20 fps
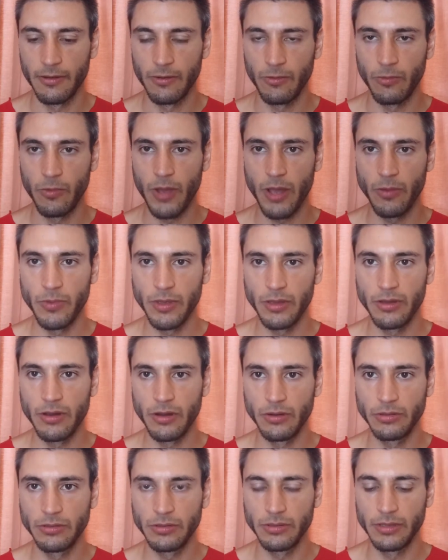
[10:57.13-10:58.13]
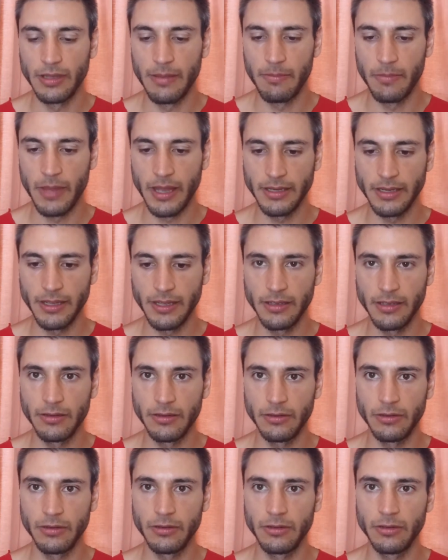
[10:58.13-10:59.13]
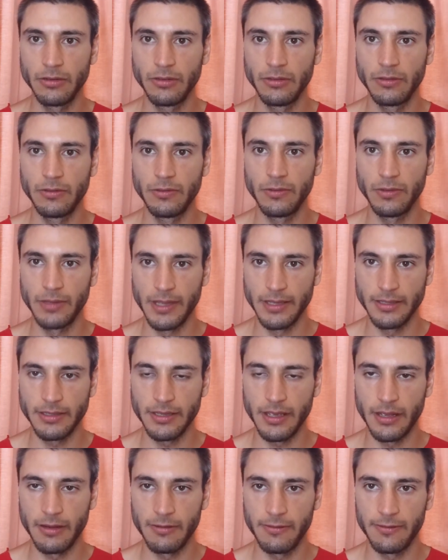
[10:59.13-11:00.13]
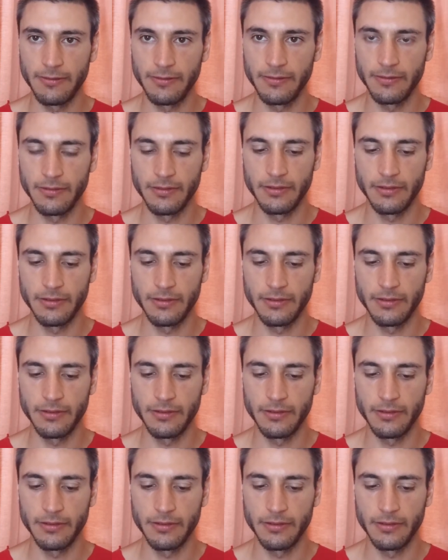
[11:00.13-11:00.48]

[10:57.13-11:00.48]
where we go to the money or to the self.